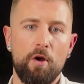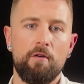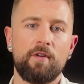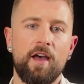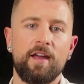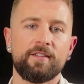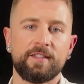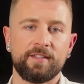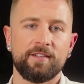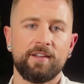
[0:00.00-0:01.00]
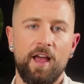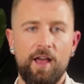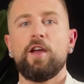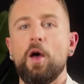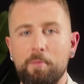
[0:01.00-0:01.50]
Bronchitis.
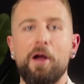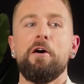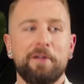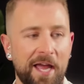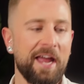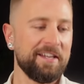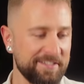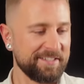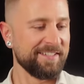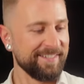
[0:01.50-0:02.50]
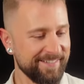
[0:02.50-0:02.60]
I got bronchitis.